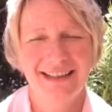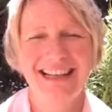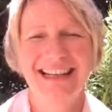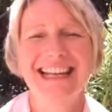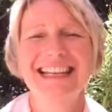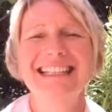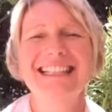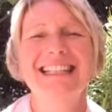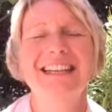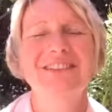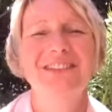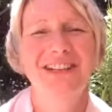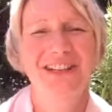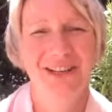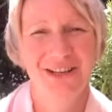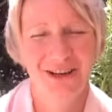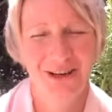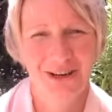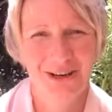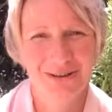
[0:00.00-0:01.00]
Let's give it a
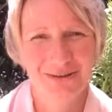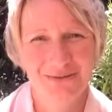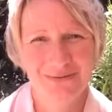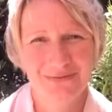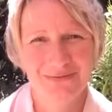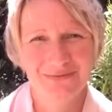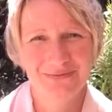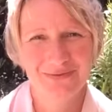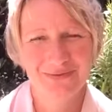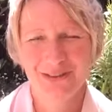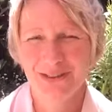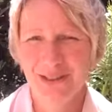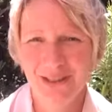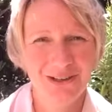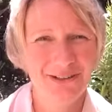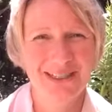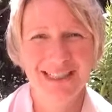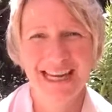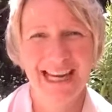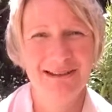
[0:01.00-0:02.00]
go.
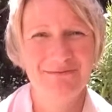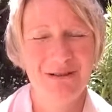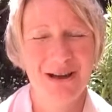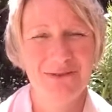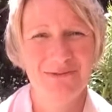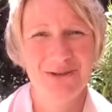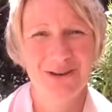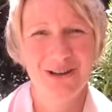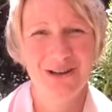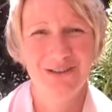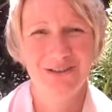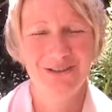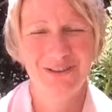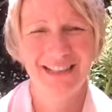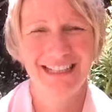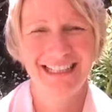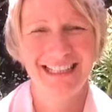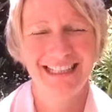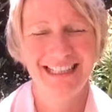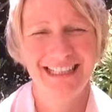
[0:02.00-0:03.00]
Don't take my word for
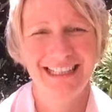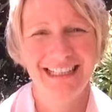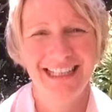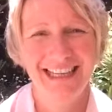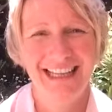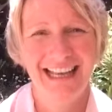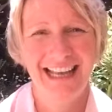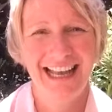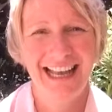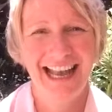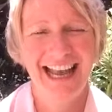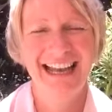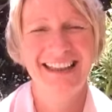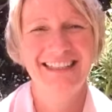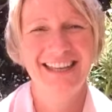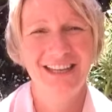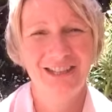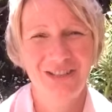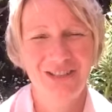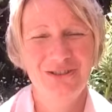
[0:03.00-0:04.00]
it.
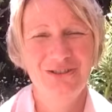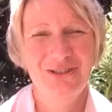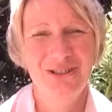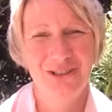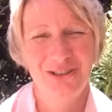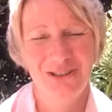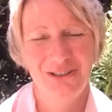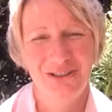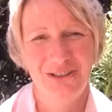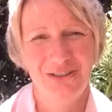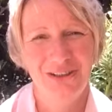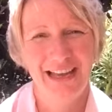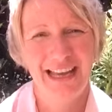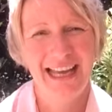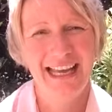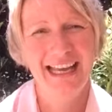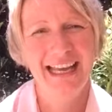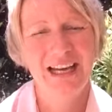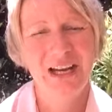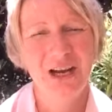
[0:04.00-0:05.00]
And then you too
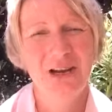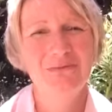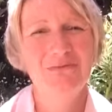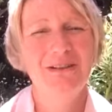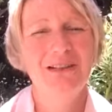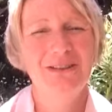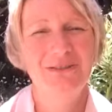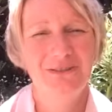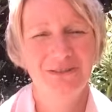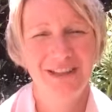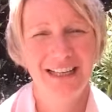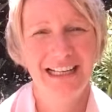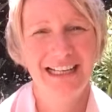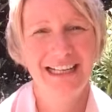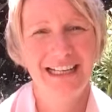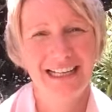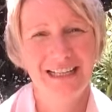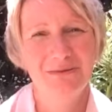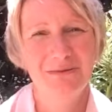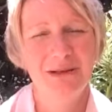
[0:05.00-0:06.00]
can hopefully feel
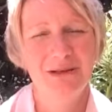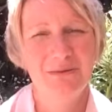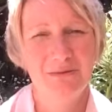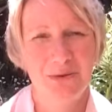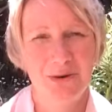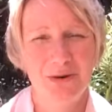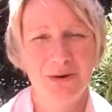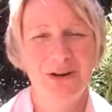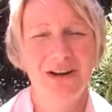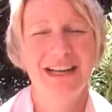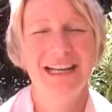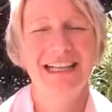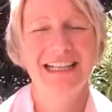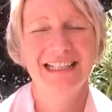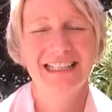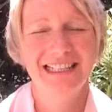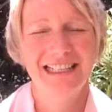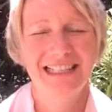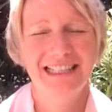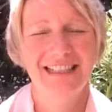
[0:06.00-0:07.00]
a little bit more
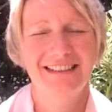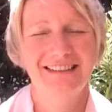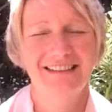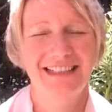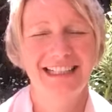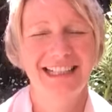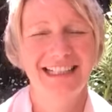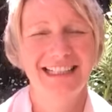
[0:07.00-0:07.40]
still